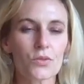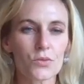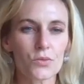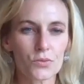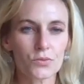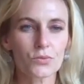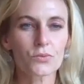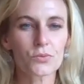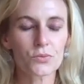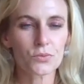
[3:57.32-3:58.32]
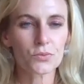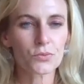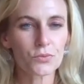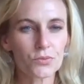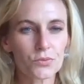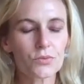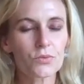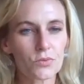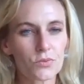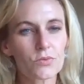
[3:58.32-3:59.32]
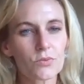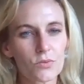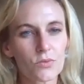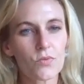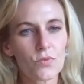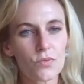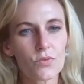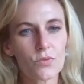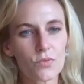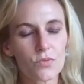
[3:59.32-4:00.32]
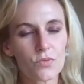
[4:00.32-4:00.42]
(silent)